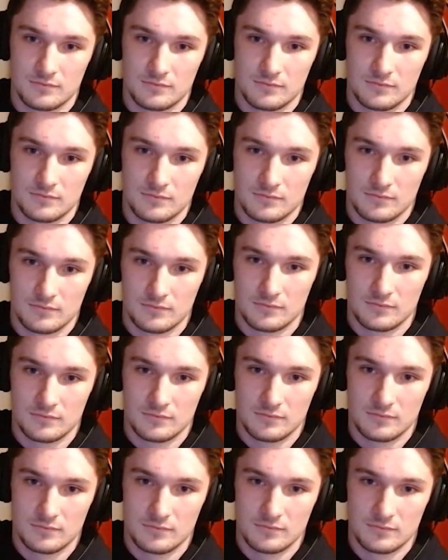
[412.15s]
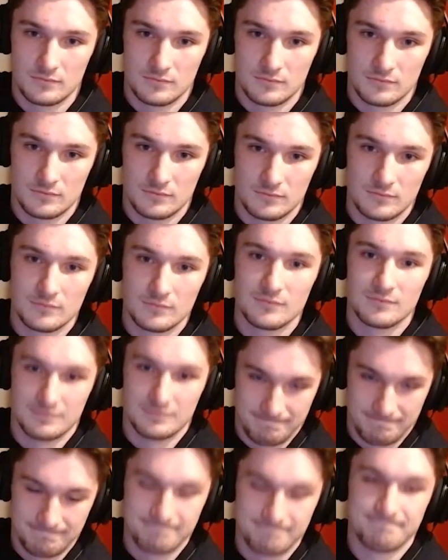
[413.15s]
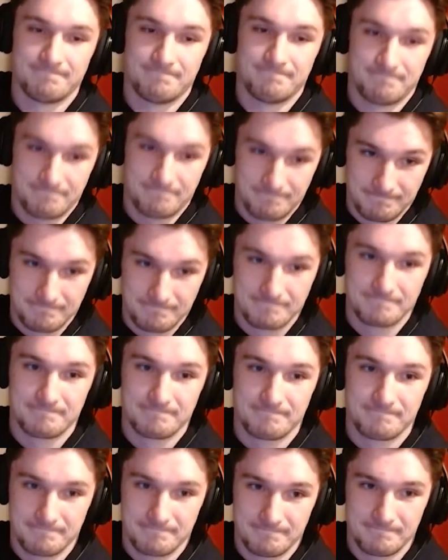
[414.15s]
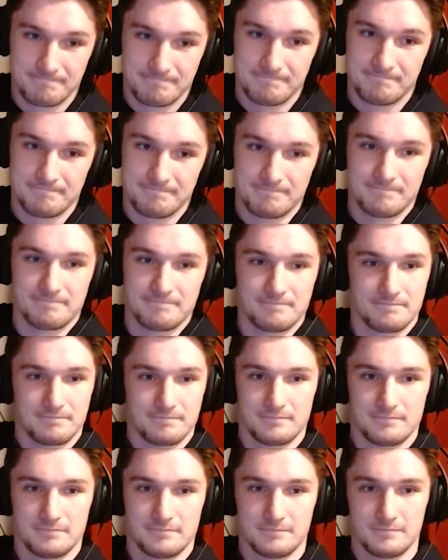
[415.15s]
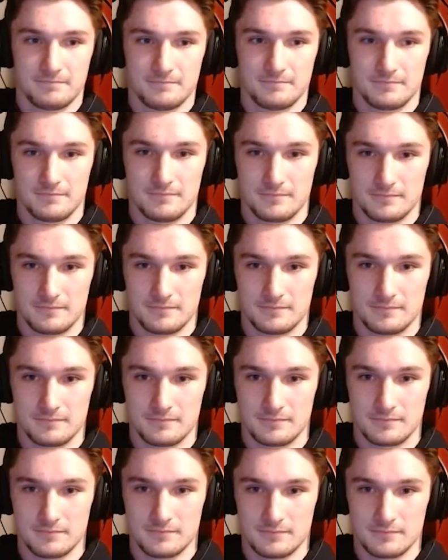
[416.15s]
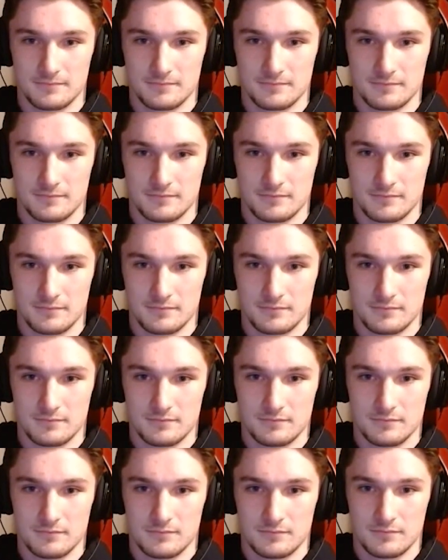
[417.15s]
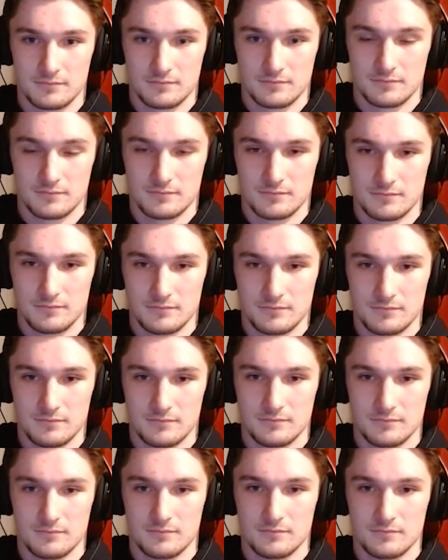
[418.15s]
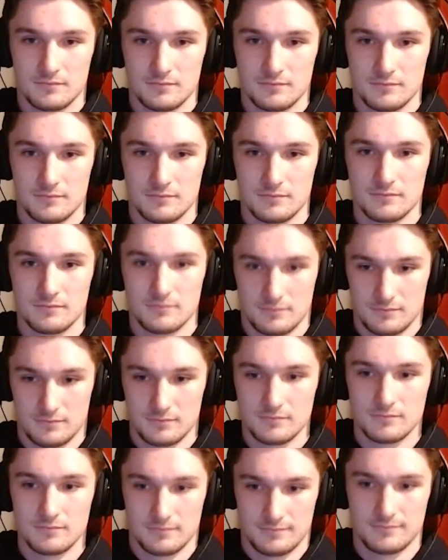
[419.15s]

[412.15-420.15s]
No words are spoken by the person on screen.